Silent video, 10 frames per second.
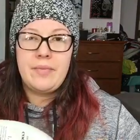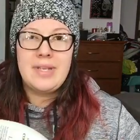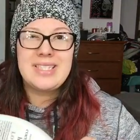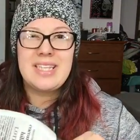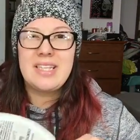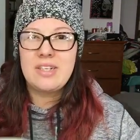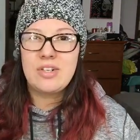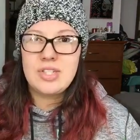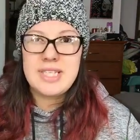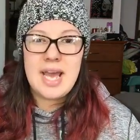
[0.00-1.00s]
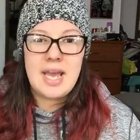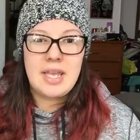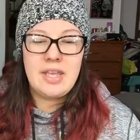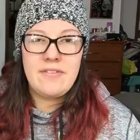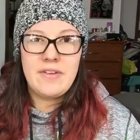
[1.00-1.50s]
It's a little
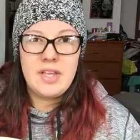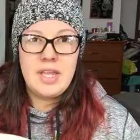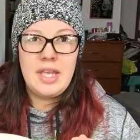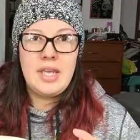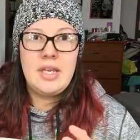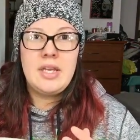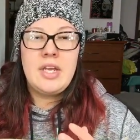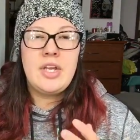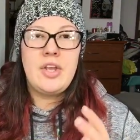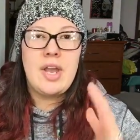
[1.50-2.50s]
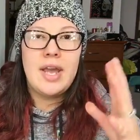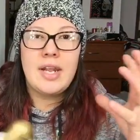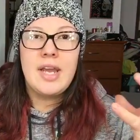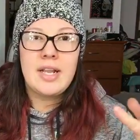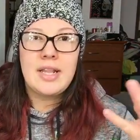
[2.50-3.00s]
tacky feeling. You kind
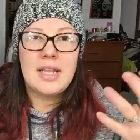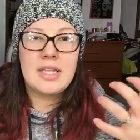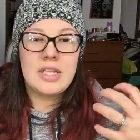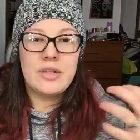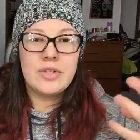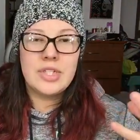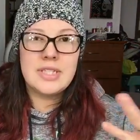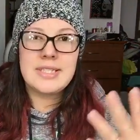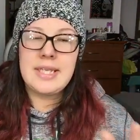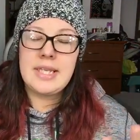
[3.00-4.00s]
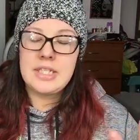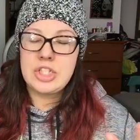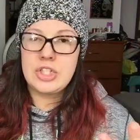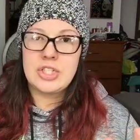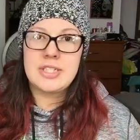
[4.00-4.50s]
of got to let the lotion sink
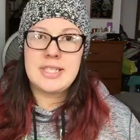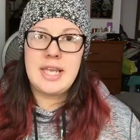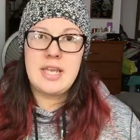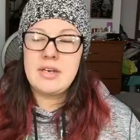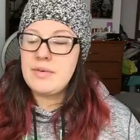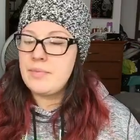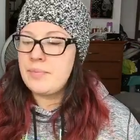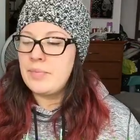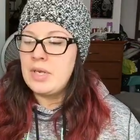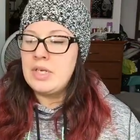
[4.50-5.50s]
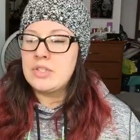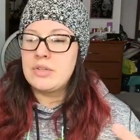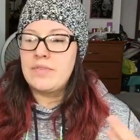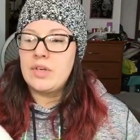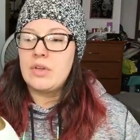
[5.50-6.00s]
into your skin.
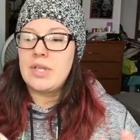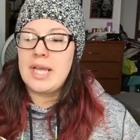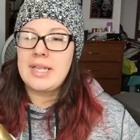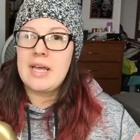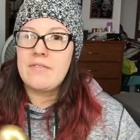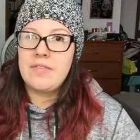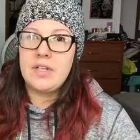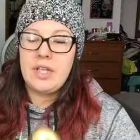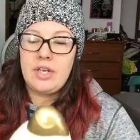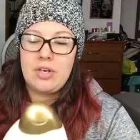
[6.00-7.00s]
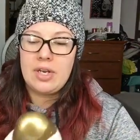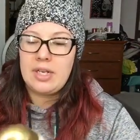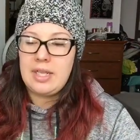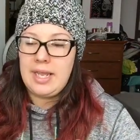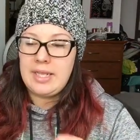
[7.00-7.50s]
So if you don't like that feeling, you're not
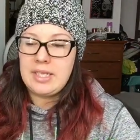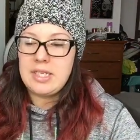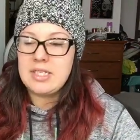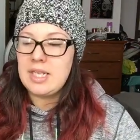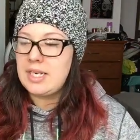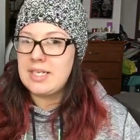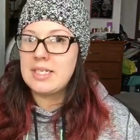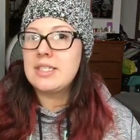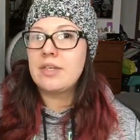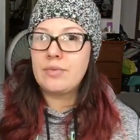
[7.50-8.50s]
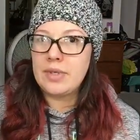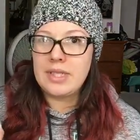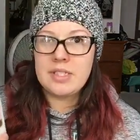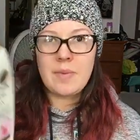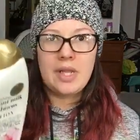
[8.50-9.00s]
going to like this. And it does
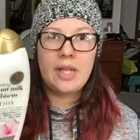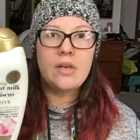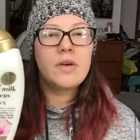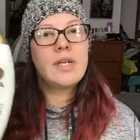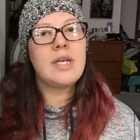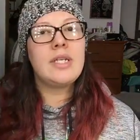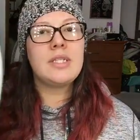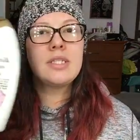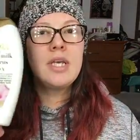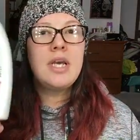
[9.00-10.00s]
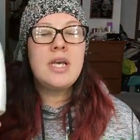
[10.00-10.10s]
really smell like coconuts.